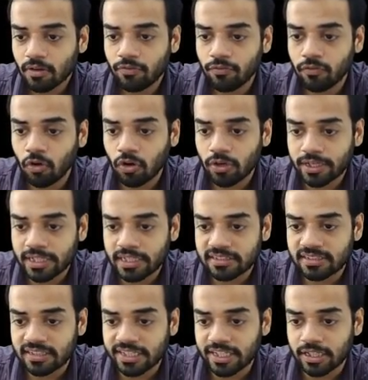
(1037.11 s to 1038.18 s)

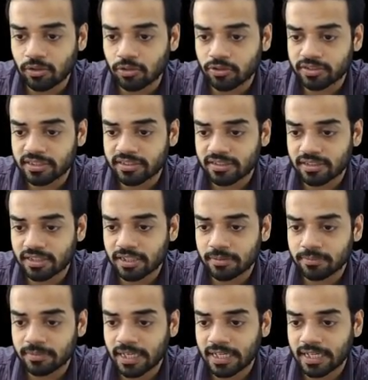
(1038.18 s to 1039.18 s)
forest ecosystem,